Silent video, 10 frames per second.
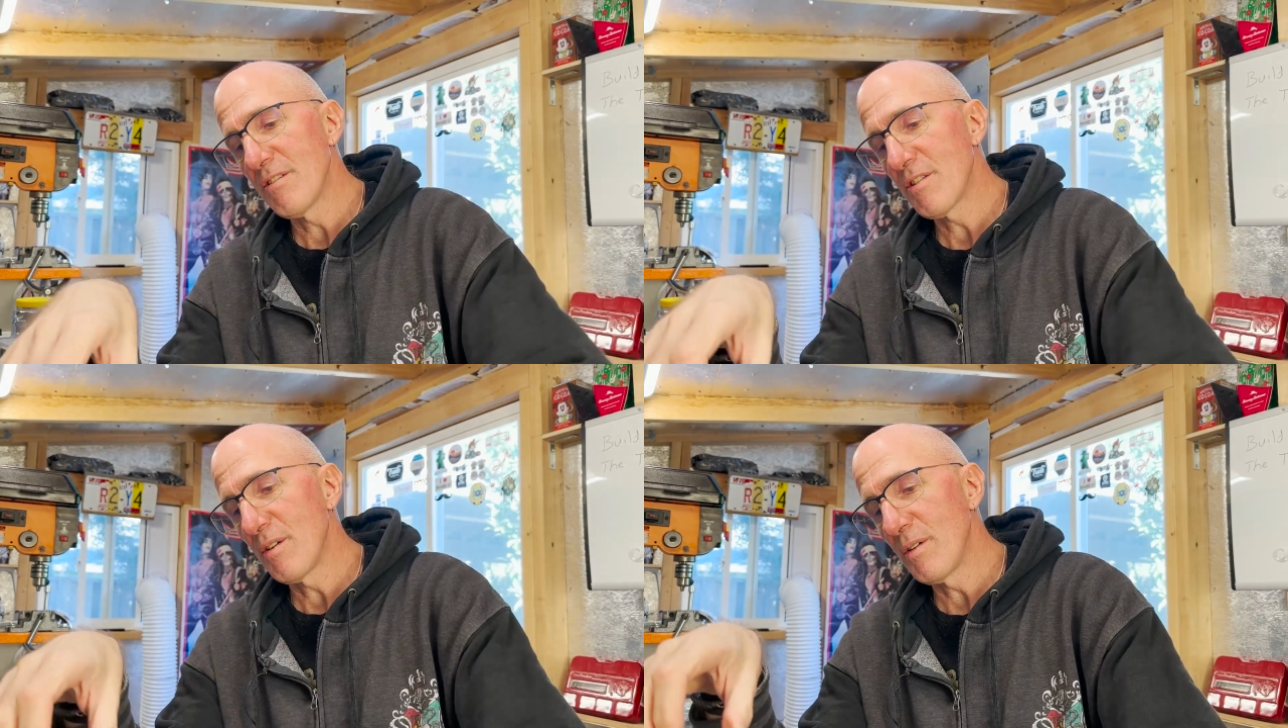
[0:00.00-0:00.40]

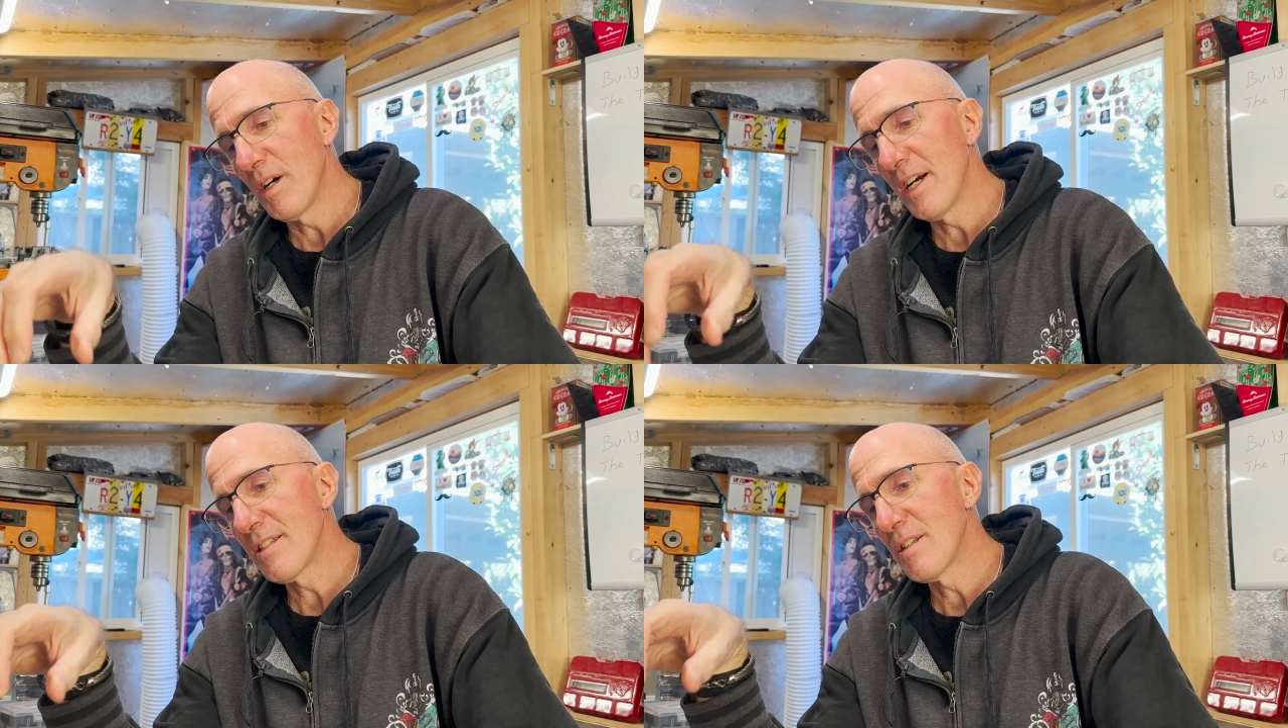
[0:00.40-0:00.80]

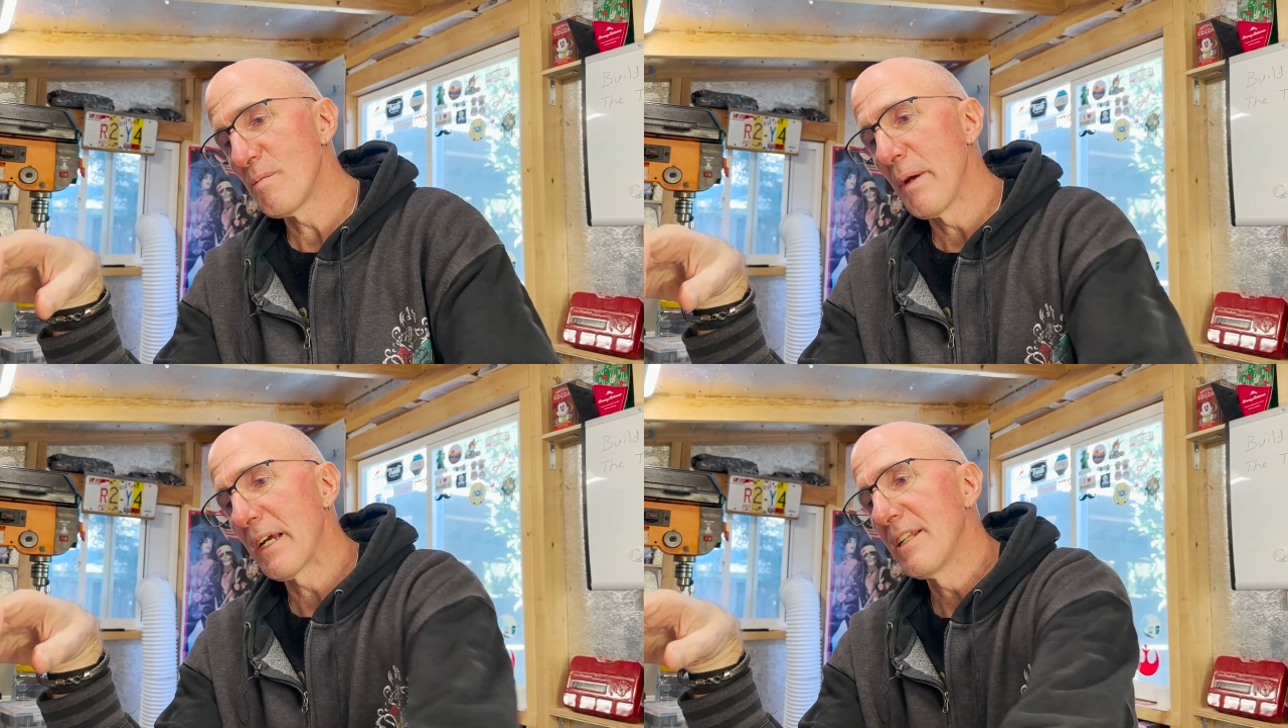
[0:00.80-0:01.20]
So I
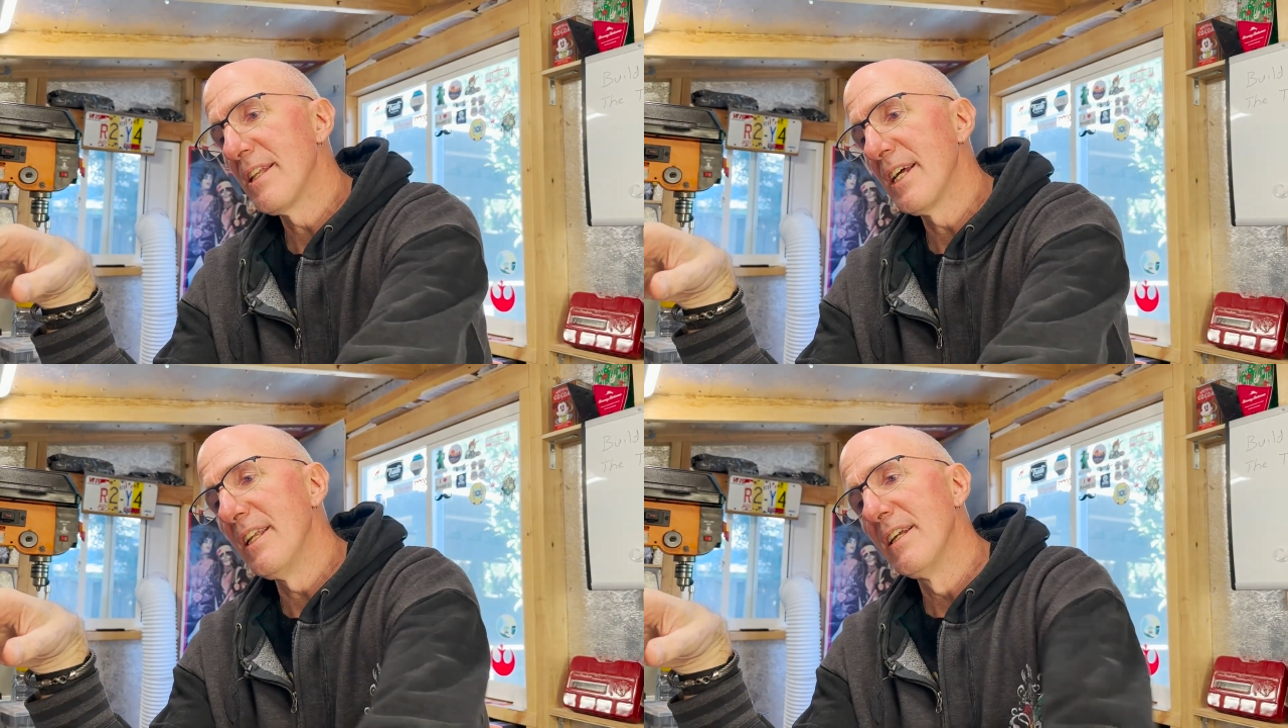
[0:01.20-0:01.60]
suspect
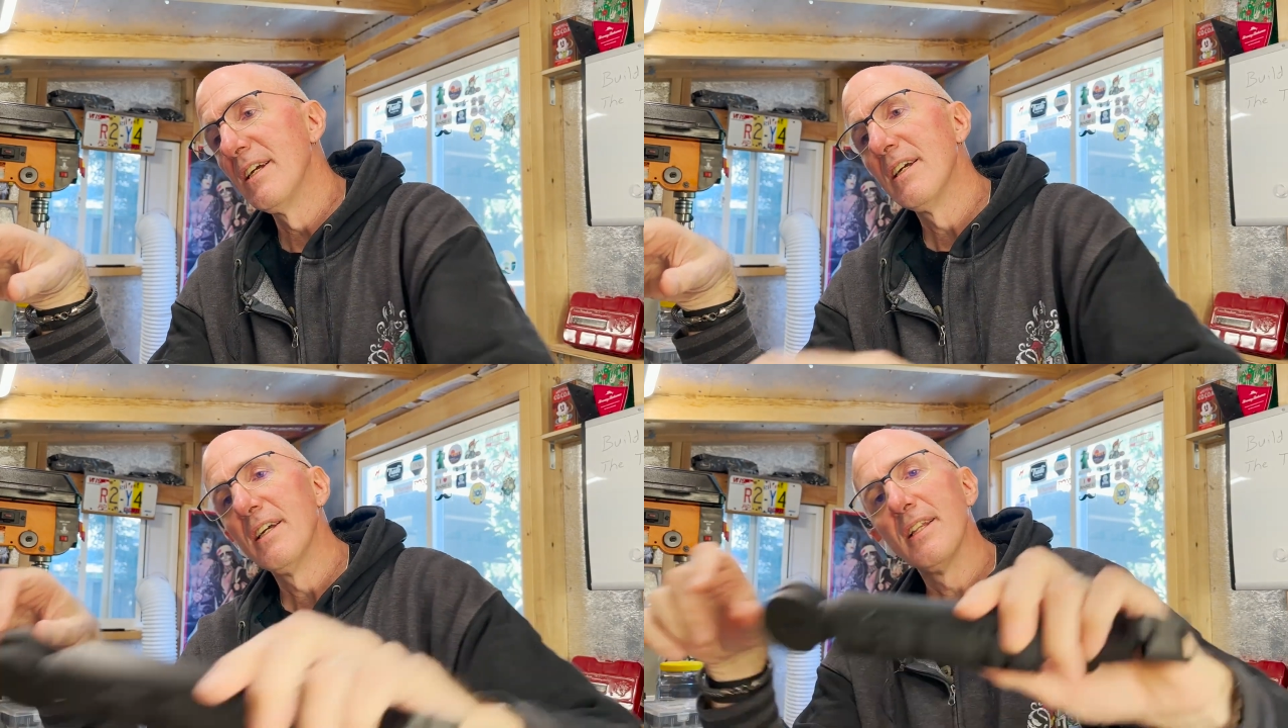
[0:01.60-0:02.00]
that
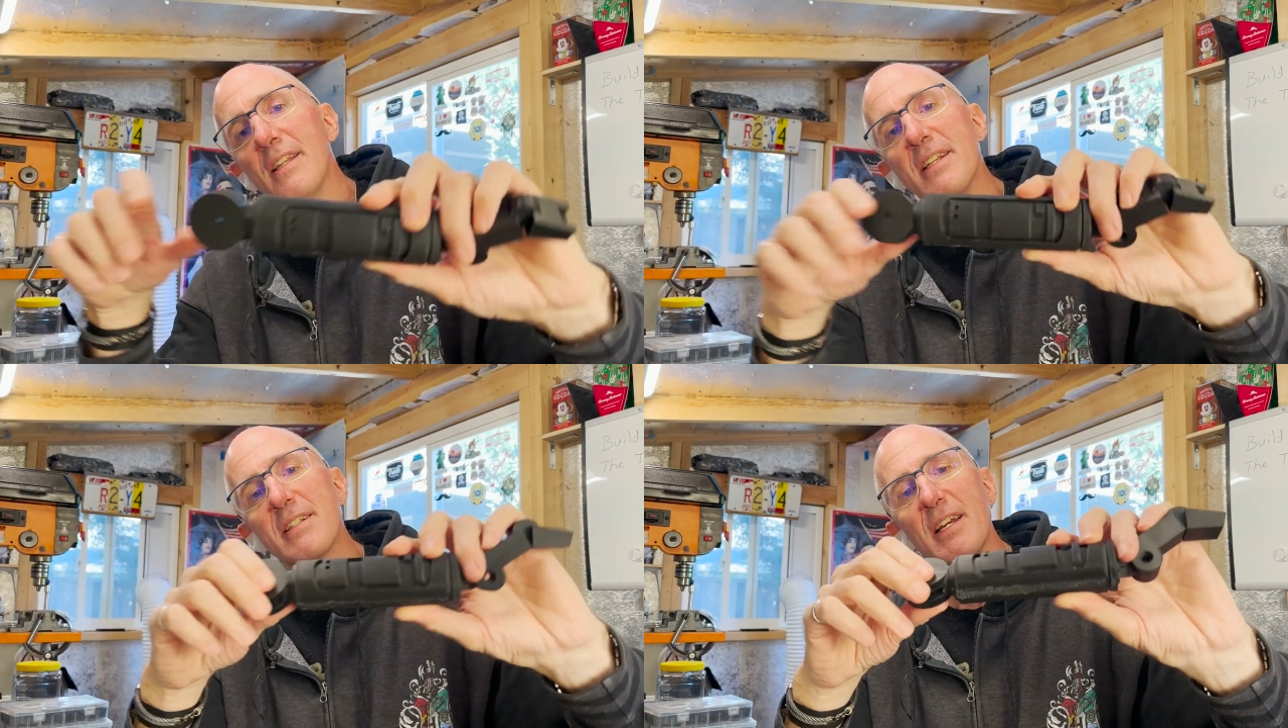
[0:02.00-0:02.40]

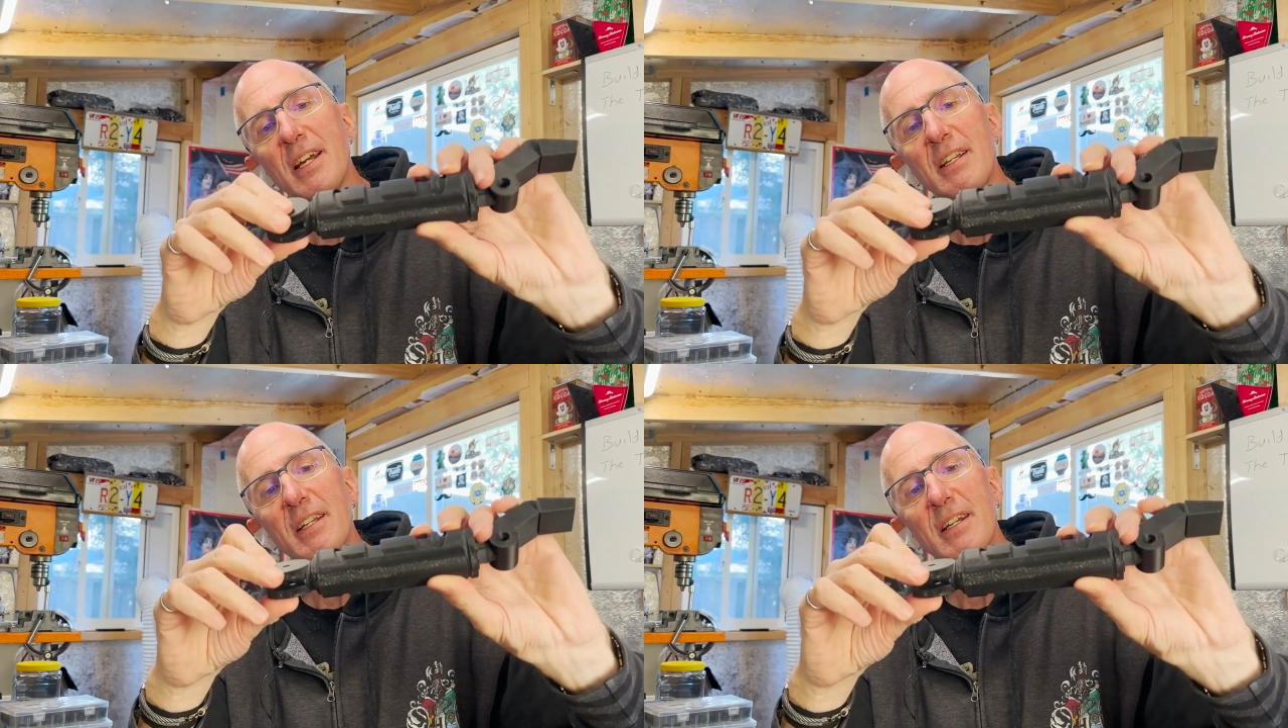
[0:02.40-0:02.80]
this
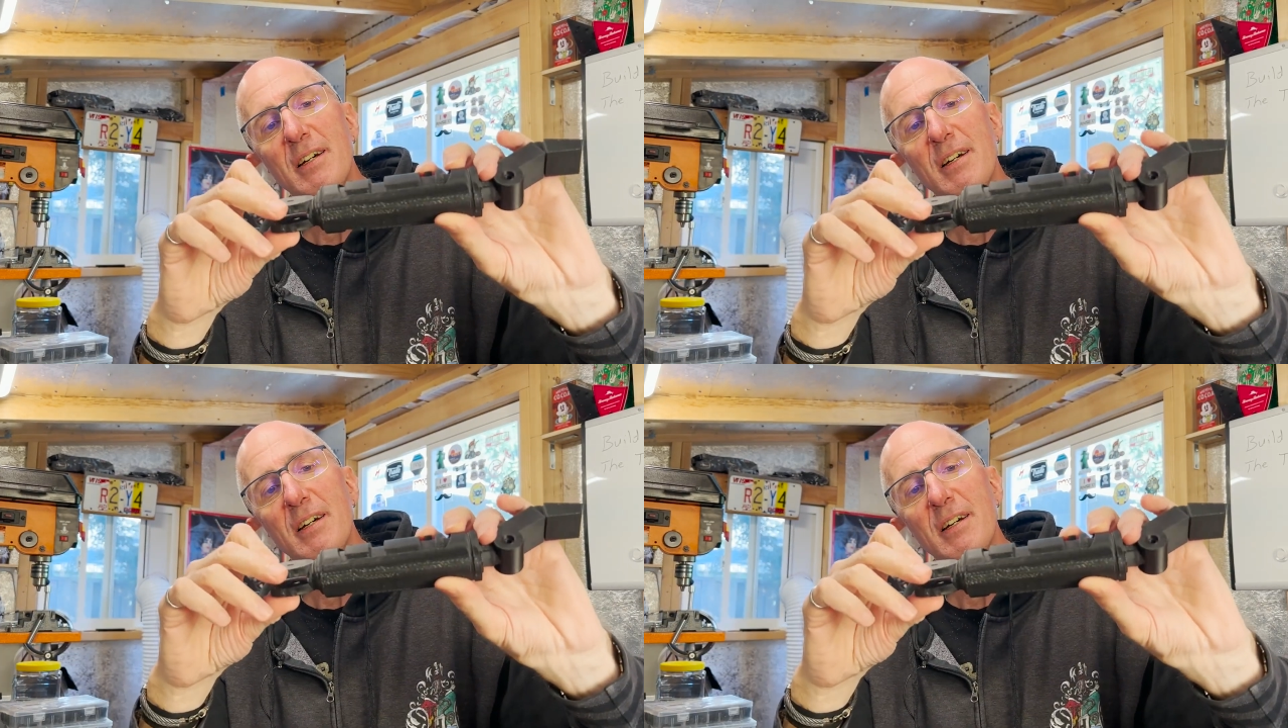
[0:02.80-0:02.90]
end